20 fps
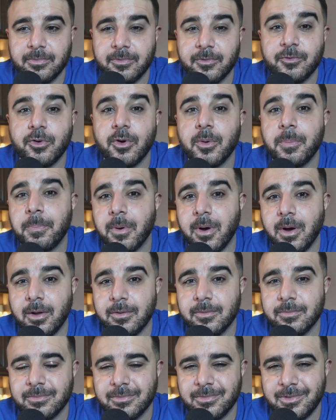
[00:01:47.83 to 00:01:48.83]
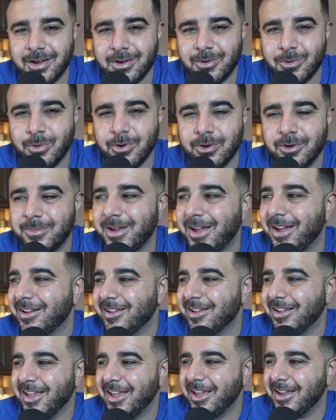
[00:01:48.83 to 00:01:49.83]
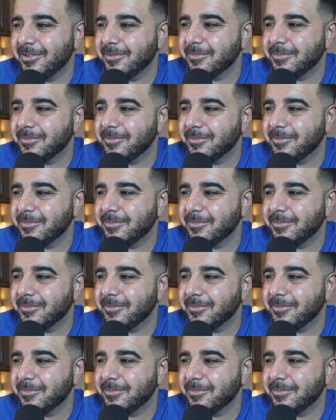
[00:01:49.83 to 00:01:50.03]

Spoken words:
Football, not quarterback, again.